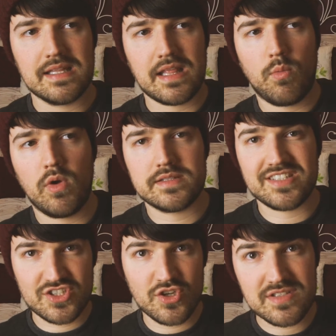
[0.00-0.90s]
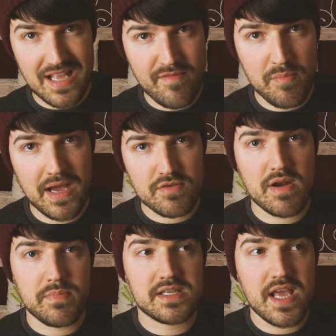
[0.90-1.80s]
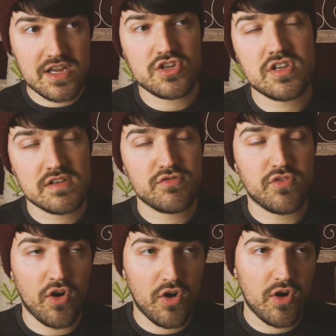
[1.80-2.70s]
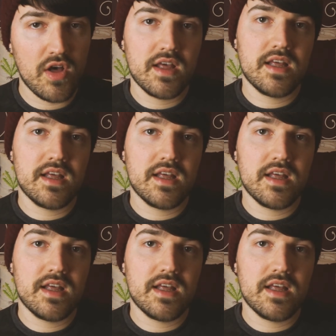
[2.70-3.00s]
that world that does have a bad reputation for,